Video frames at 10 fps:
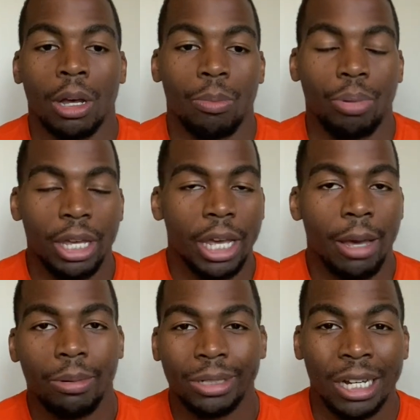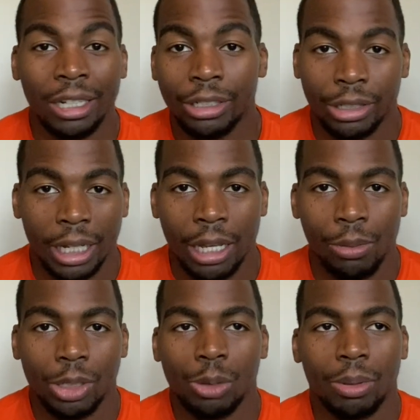being able to understand
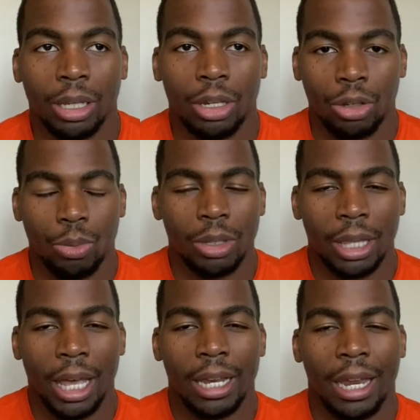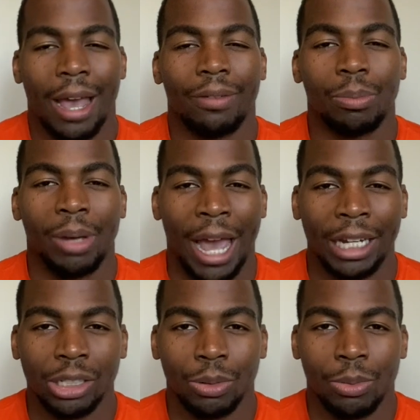what you plan to do with that and have a
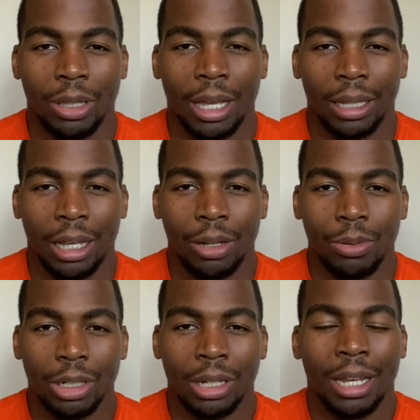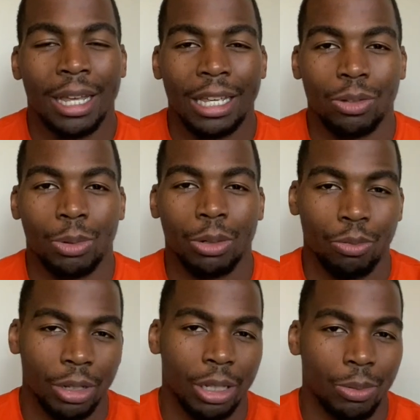passion with that language is what
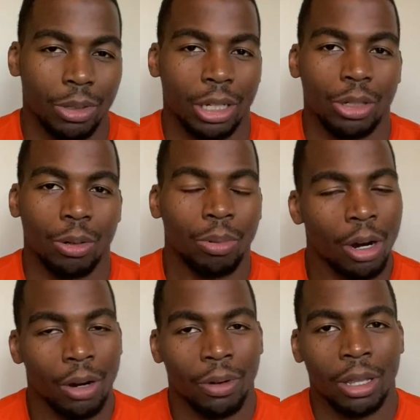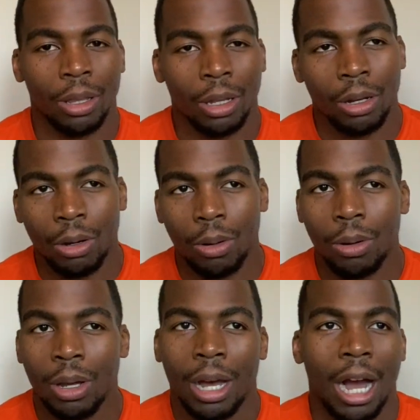really will set you apart, rather than,
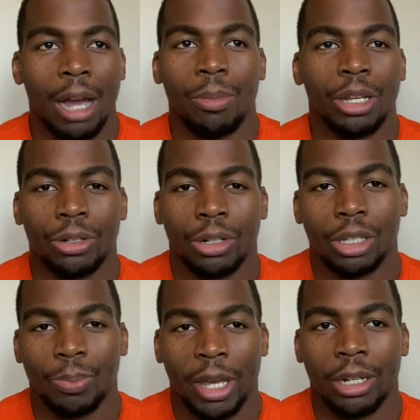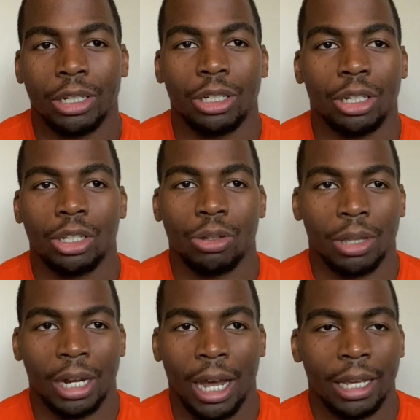oh, I majored in Spanish just so
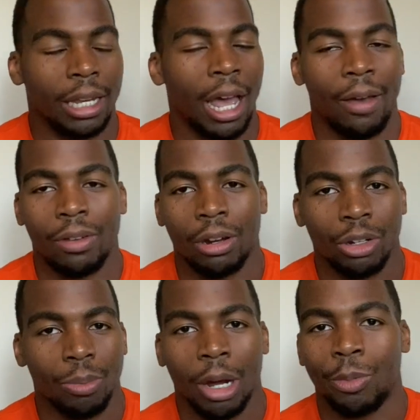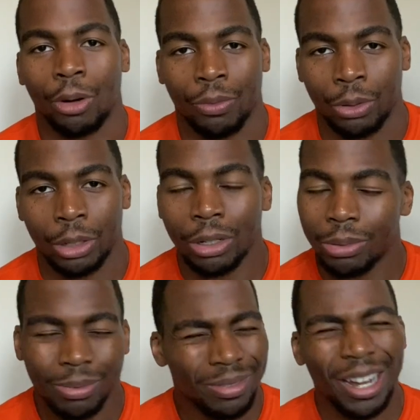that I could have it under my portfolio.
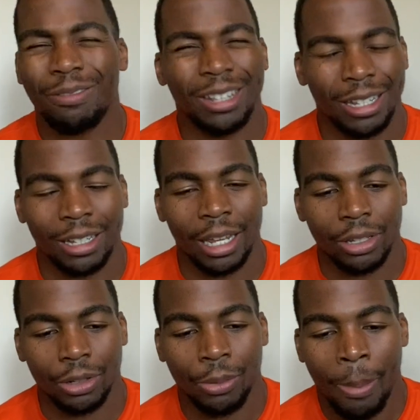Not really a good answer.